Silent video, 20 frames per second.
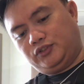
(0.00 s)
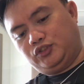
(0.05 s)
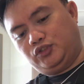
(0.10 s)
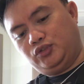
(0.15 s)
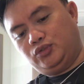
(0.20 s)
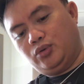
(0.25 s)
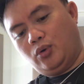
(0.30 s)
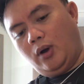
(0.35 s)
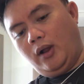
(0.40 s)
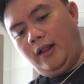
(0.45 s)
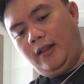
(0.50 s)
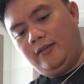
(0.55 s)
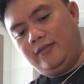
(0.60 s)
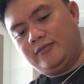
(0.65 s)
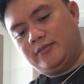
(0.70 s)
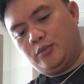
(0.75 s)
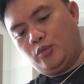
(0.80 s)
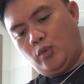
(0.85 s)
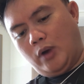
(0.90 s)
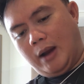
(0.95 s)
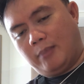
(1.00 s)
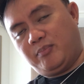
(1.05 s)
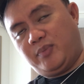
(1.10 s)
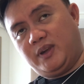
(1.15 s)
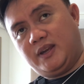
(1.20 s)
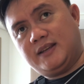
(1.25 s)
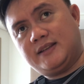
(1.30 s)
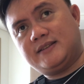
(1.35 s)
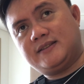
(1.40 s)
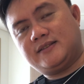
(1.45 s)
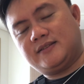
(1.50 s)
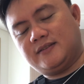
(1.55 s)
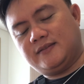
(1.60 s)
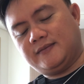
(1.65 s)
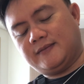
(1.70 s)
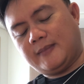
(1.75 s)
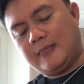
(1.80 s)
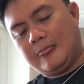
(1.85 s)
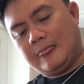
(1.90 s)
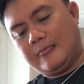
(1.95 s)
12 wrappings,
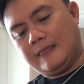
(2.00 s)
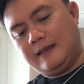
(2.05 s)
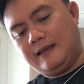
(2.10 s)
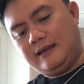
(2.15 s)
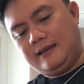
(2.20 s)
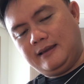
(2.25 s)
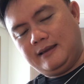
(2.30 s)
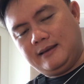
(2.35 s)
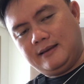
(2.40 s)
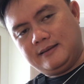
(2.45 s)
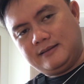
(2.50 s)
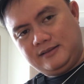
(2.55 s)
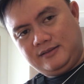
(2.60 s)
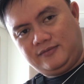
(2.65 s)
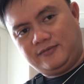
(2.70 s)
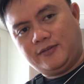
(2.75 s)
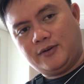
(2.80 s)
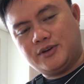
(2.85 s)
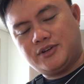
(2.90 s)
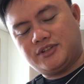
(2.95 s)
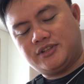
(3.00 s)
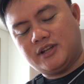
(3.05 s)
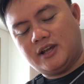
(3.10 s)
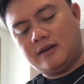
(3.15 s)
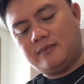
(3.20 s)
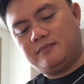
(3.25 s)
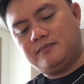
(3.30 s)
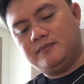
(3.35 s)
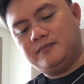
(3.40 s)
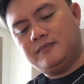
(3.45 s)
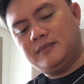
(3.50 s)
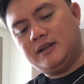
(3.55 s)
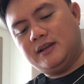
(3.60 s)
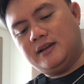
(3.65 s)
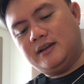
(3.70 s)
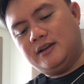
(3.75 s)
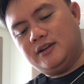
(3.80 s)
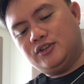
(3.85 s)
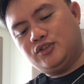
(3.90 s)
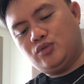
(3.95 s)
the first step.
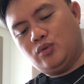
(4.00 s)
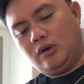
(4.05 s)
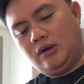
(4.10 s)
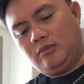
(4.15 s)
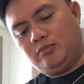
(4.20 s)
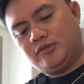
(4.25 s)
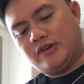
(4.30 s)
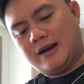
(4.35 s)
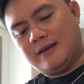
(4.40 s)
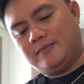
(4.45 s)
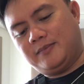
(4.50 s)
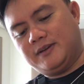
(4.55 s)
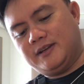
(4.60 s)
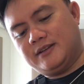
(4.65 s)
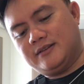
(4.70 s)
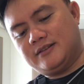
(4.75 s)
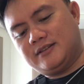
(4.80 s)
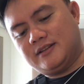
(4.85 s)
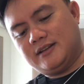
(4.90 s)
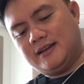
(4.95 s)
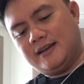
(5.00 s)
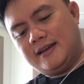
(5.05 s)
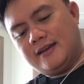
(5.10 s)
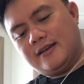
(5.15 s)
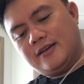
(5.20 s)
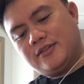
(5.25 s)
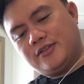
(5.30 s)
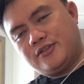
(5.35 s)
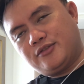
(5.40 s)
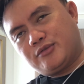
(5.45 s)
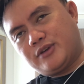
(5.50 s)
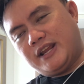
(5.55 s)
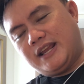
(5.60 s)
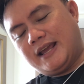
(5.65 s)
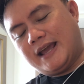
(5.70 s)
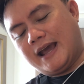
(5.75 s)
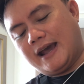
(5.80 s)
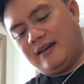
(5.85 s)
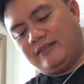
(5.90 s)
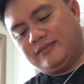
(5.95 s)
12 wrappings, 3
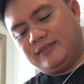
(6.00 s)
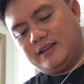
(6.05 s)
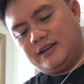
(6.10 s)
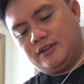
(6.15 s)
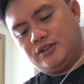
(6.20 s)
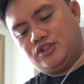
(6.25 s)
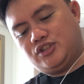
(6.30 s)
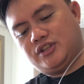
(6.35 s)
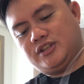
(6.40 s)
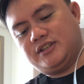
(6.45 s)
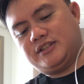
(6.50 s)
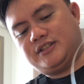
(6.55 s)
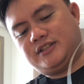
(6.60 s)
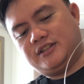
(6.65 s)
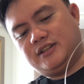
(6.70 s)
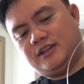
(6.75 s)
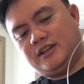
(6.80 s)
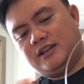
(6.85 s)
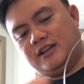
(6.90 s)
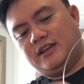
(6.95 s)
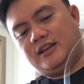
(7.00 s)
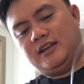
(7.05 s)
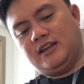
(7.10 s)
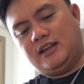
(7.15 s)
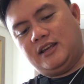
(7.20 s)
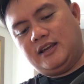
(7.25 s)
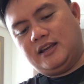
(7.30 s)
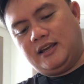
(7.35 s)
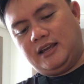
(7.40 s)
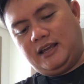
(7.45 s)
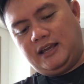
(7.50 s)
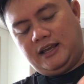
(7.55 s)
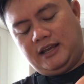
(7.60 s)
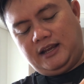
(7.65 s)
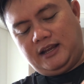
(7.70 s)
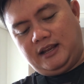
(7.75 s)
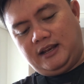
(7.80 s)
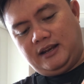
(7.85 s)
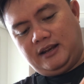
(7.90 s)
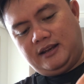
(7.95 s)
half hitches,
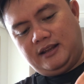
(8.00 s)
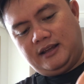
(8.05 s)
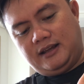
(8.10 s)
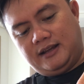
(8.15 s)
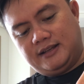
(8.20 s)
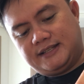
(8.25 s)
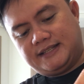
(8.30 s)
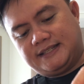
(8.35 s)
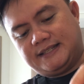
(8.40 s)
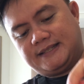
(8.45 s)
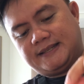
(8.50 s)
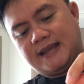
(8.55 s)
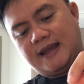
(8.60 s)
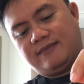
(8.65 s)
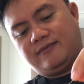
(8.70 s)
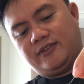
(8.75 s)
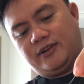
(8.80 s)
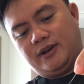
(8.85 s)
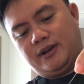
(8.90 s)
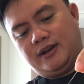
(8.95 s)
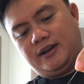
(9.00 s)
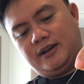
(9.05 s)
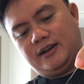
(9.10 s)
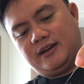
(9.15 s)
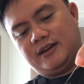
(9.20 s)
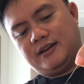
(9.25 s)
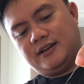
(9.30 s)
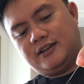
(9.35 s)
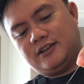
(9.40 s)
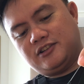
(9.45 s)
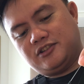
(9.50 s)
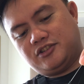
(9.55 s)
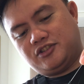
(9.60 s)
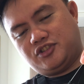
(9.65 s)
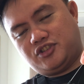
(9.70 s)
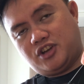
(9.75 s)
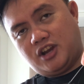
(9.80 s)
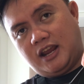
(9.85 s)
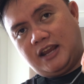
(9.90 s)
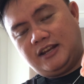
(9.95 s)
and 7
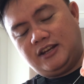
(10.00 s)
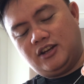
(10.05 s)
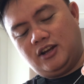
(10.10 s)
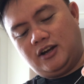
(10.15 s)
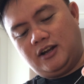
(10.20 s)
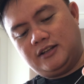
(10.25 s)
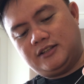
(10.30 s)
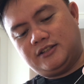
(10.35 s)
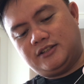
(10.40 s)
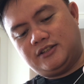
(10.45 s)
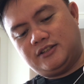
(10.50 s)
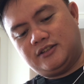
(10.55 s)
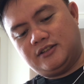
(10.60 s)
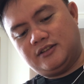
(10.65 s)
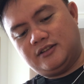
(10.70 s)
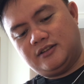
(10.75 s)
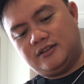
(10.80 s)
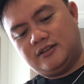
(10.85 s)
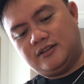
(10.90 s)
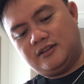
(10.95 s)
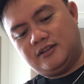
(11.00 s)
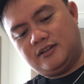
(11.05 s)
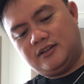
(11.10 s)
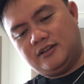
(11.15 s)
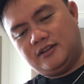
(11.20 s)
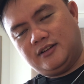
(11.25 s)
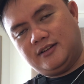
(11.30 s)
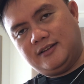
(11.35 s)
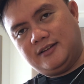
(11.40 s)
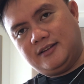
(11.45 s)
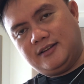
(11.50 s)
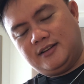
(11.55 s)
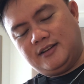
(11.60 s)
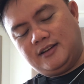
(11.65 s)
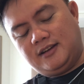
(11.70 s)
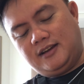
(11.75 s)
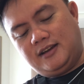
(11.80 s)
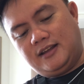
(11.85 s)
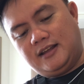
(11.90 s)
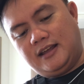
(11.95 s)
chain knots,
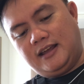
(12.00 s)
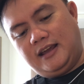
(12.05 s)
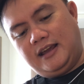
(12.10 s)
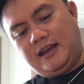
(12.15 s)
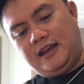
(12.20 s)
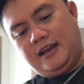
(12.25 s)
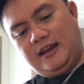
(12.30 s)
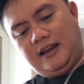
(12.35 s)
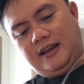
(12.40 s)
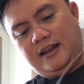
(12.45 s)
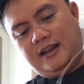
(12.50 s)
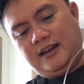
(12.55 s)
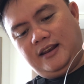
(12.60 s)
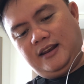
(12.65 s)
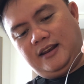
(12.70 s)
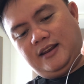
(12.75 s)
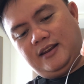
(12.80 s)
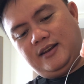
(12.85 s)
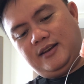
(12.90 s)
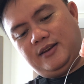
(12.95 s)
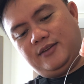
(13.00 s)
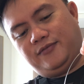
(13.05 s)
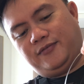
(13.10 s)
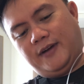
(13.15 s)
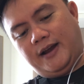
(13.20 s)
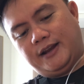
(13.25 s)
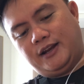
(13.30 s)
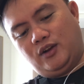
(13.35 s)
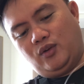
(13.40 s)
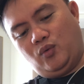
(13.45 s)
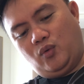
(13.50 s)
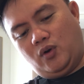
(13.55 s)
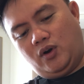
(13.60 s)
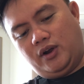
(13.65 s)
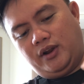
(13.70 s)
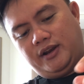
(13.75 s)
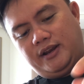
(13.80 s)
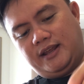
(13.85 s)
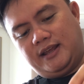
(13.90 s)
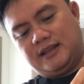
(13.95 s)
and the final
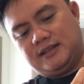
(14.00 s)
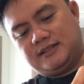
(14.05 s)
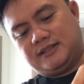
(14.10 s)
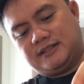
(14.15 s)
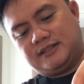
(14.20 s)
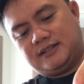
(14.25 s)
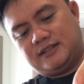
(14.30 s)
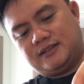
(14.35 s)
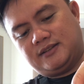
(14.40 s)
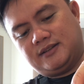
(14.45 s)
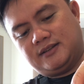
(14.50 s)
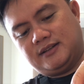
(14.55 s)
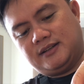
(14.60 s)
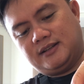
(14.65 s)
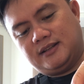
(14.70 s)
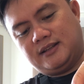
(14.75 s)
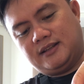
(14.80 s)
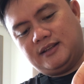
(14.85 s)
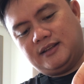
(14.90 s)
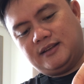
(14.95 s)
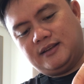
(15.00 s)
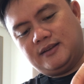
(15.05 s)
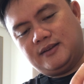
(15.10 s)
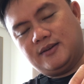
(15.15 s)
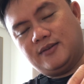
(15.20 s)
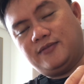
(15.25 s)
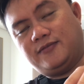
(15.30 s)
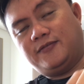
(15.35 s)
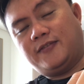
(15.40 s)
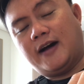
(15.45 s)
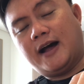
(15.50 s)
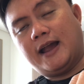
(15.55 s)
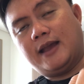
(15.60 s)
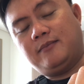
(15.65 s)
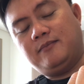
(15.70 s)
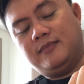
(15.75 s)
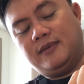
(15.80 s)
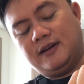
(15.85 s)
one is 5